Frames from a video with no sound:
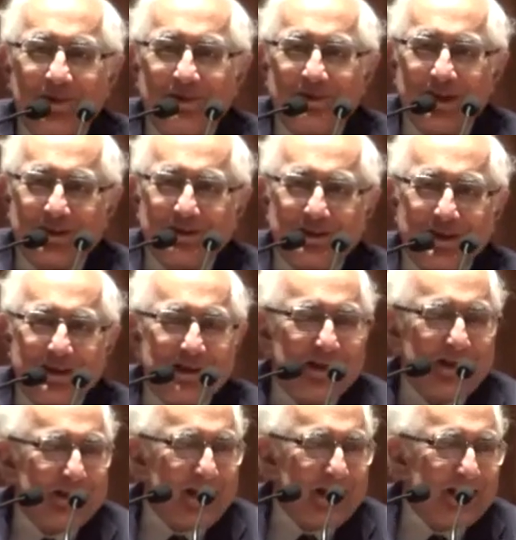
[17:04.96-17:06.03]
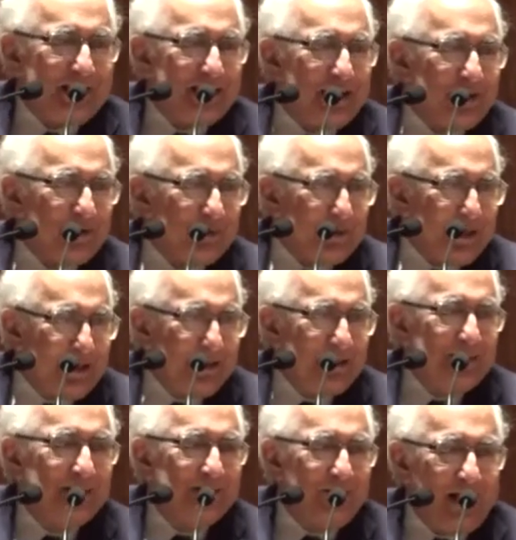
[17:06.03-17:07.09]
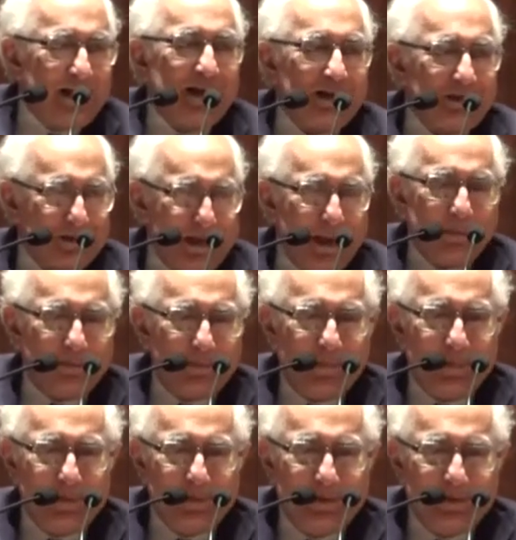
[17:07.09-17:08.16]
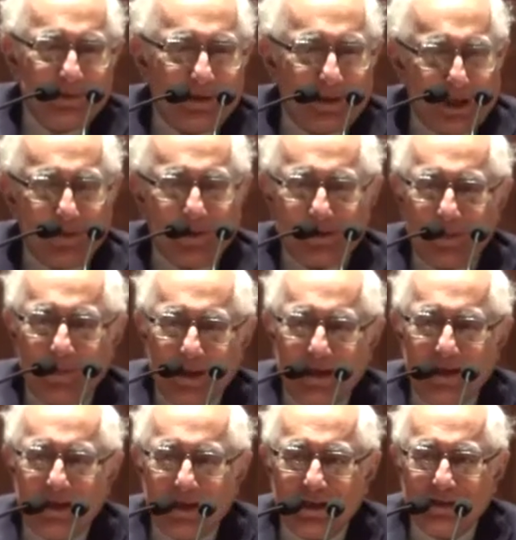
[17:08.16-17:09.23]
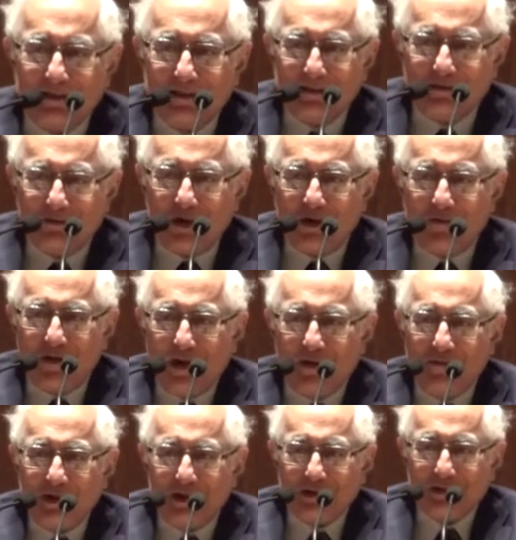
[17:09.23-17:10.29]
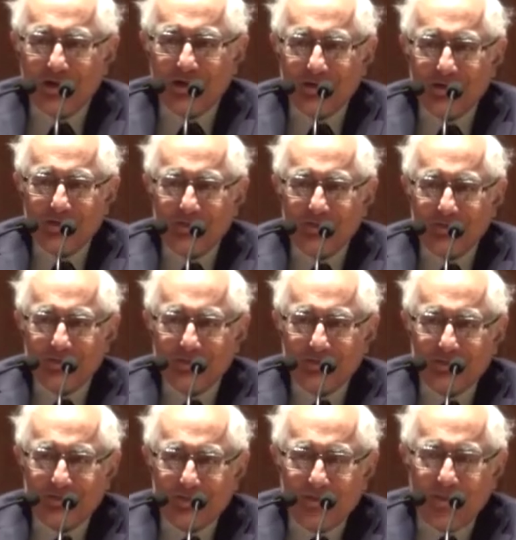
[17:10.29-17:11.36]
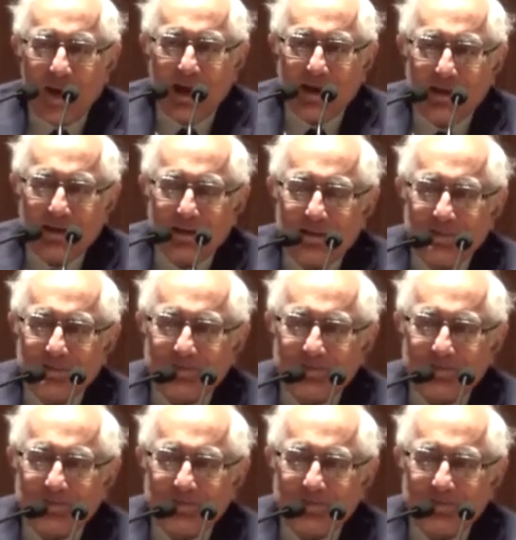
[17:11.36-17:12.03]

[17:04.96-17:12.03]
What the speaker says: succeed in taking it to the final step. So that was the beginning, 25 years back.